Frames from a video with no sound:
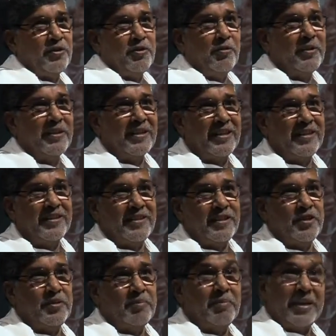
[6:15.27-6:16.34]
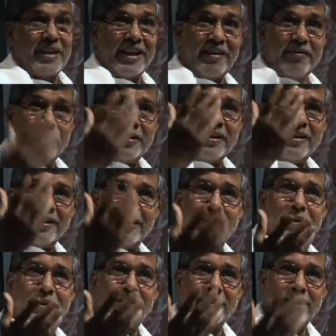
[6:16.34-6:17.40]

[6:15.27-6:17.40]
No one can touch. But every Indian